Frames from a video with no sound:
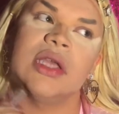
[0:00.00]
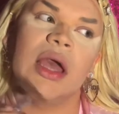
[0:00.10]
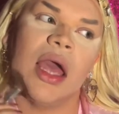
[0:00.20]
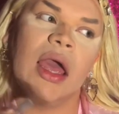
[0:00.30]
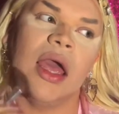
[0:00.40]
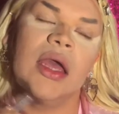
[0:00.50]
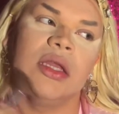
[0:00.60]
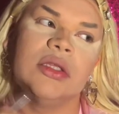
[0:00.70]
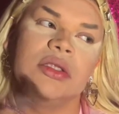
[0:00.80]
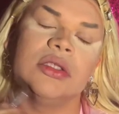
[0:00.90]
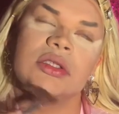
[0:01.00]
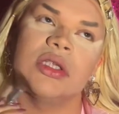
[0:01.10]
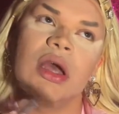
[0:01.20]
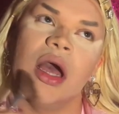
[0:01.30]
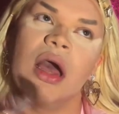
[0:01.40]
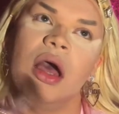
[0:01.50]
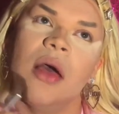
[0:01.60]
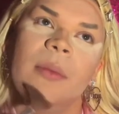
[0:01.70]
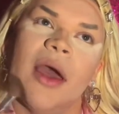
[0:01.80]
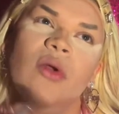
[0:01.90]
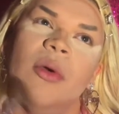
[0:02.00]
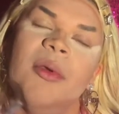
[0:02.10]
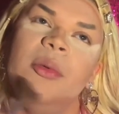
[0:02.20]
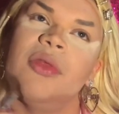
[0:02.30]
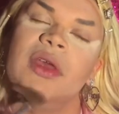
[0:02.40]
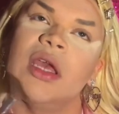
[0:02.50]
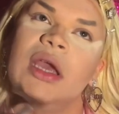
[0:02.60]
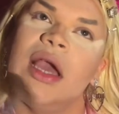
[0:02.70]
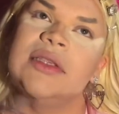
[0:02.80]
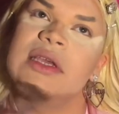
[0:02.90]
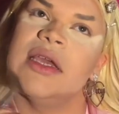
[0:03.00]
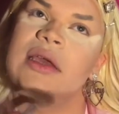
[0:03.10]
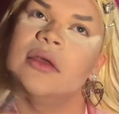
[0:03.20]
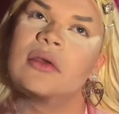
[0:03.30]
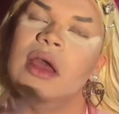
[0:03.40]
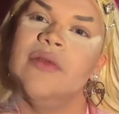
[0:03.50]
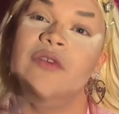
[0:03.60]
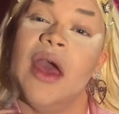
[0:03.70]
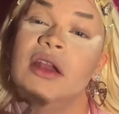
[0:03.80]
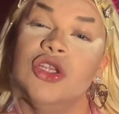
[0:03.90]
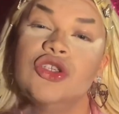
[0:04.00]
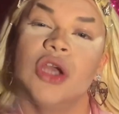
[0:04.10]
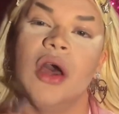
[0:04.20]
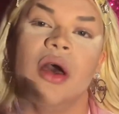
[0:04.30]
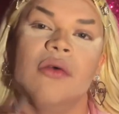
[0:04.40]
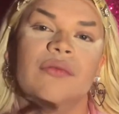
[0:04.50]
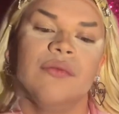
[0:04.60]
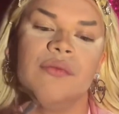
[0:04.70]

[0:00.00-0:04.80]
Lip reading: and I don't want people thinking I take advantage of